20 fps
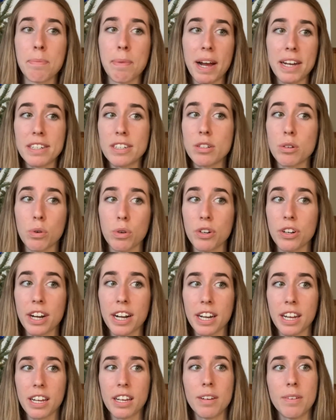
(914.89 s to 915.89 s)
I didn't order
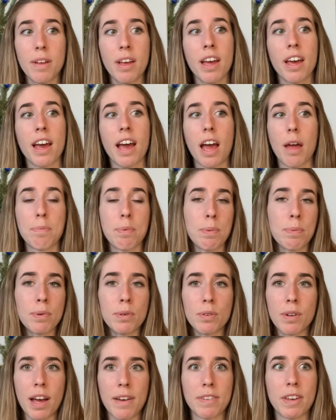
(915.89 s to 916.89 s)
any, and people
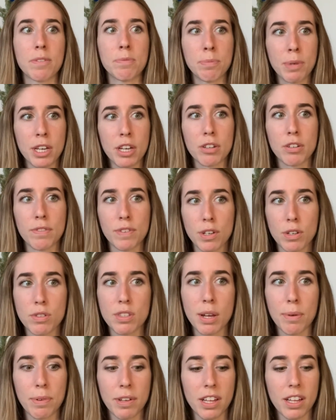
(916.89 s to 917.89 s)
have given me good reviews.
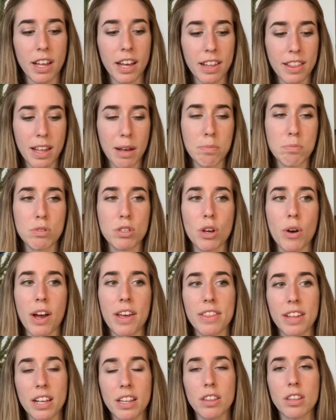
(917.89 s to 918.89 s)
They really like them. So I
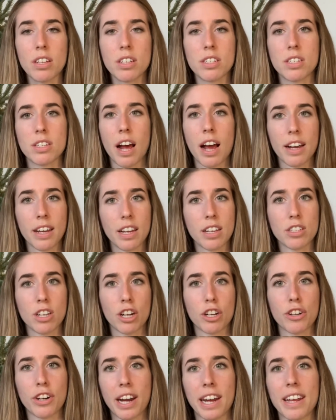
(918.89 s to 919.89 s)
think the stockings are
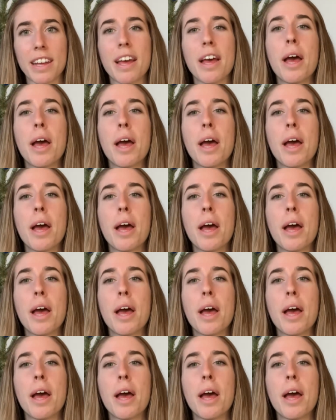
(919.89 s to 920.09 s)
great.